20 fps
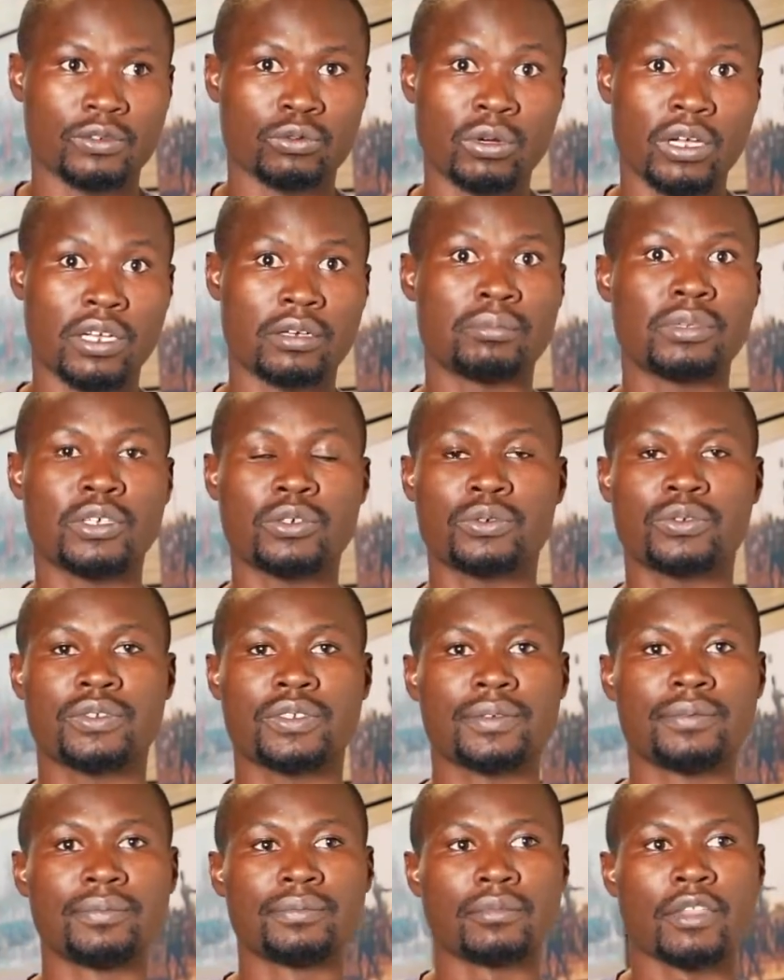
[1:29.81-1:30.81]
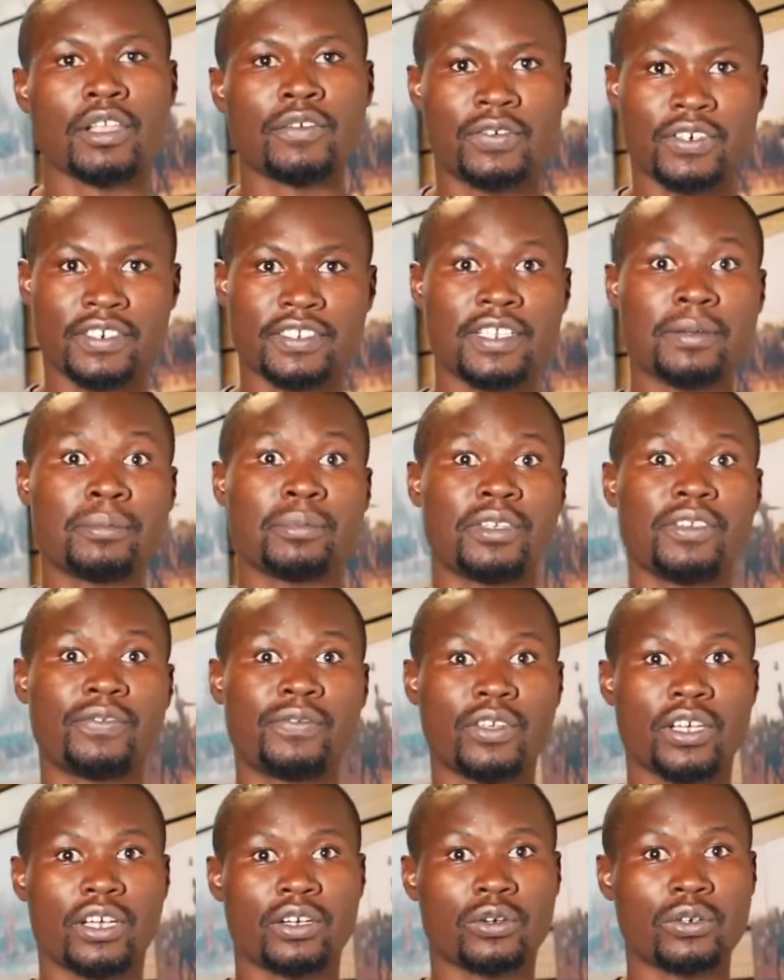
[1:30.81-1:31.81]
One, because, for example, if
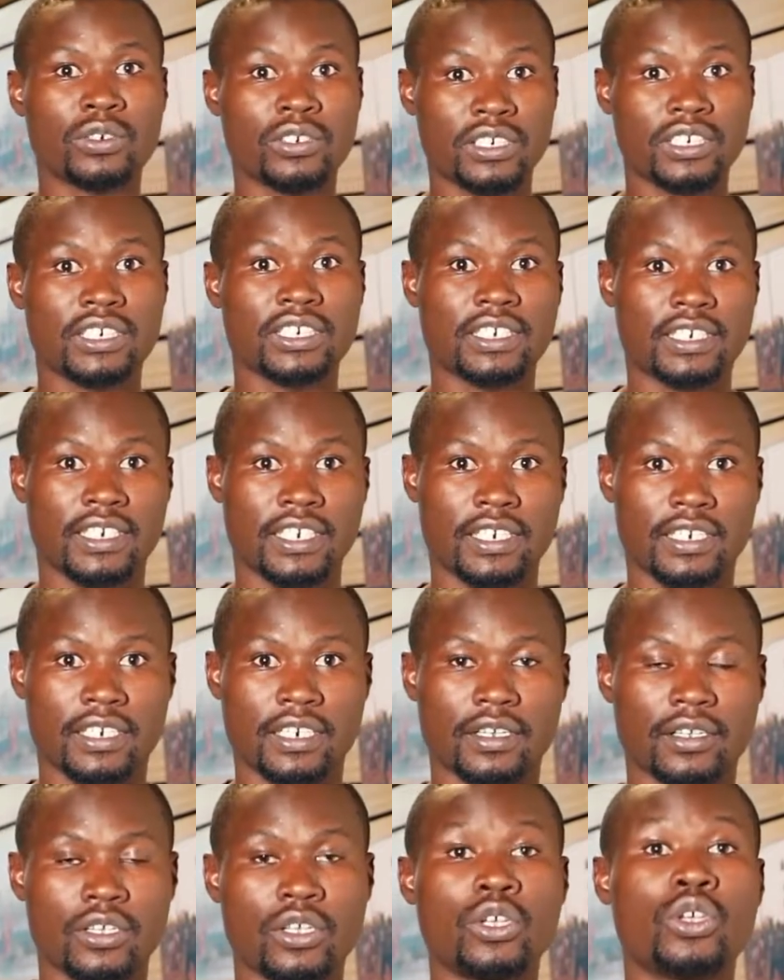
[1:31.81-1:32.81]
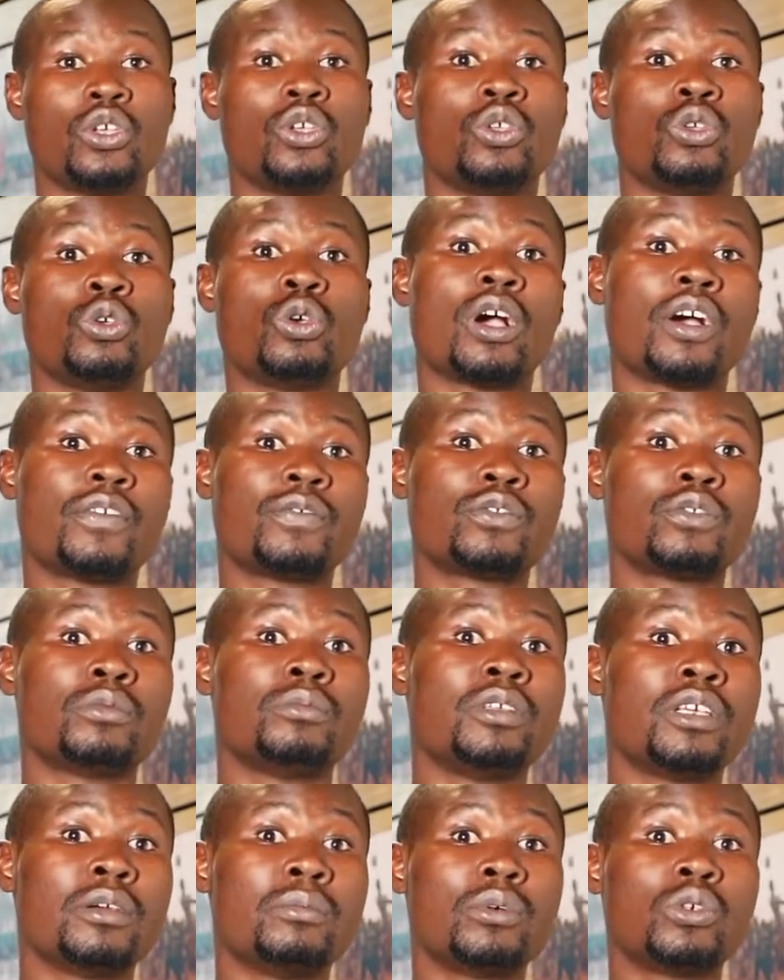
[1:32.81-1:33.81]
you are a content creator, you have to
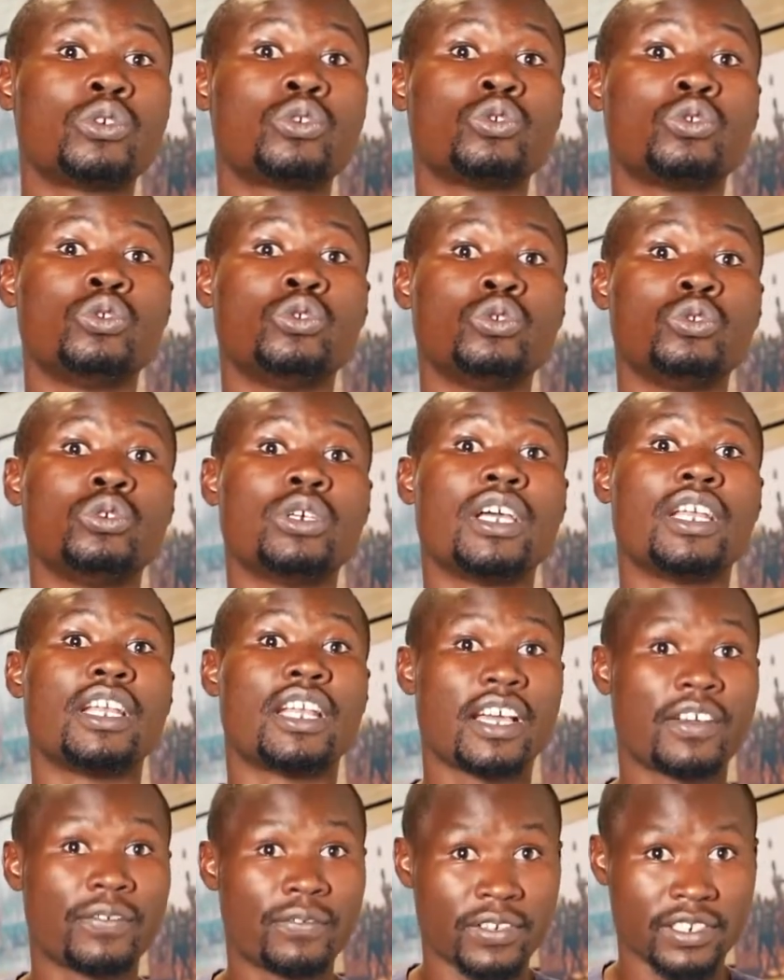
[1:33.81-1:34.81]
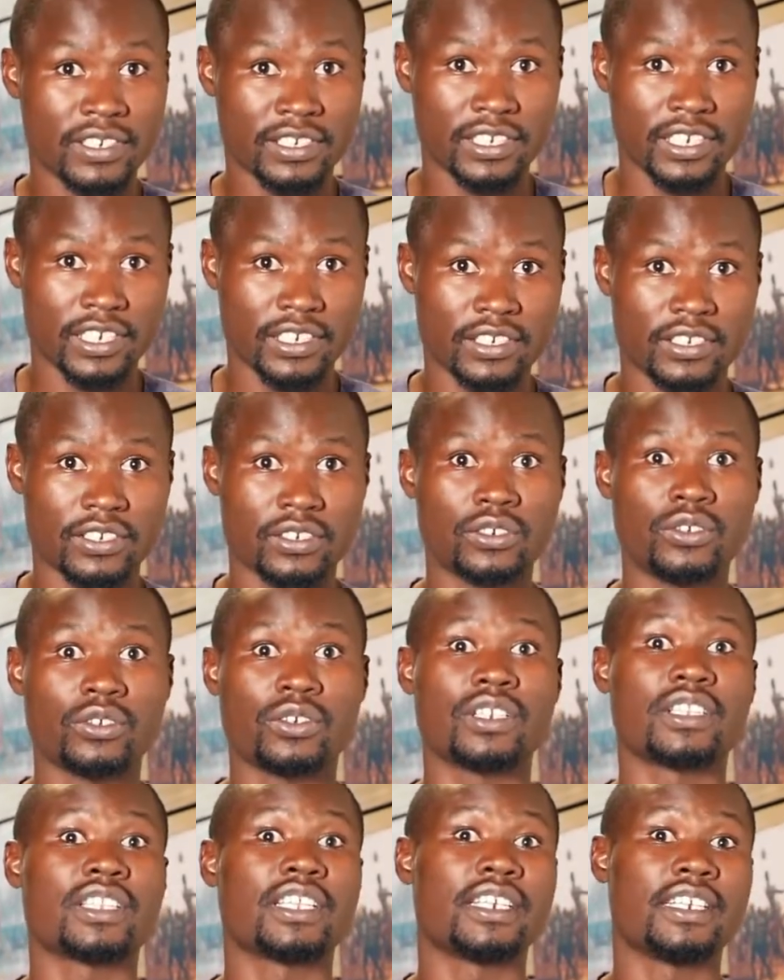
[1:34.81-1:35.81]
be able to do enough research
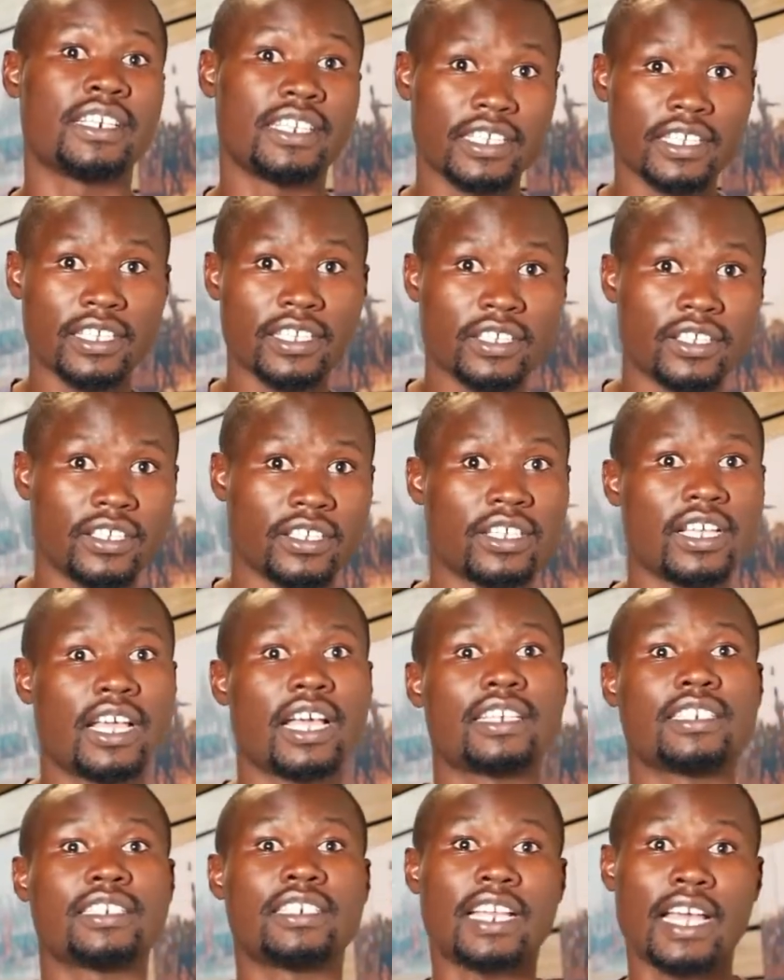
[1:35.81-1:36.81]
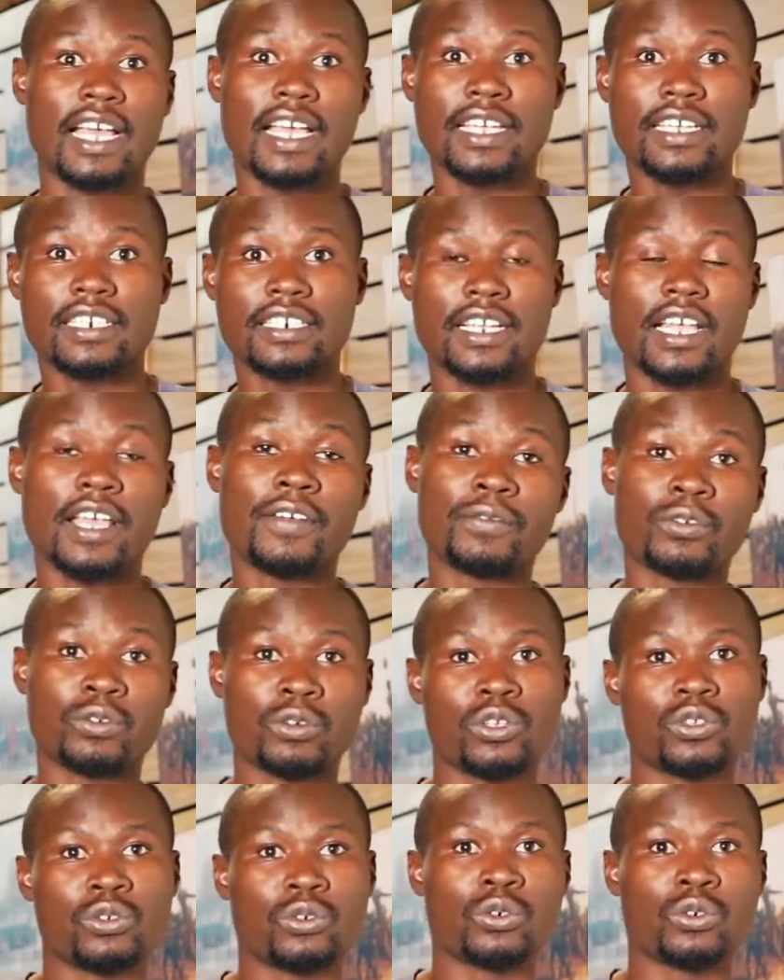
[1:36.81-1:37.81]
during the day, at night, everywhere you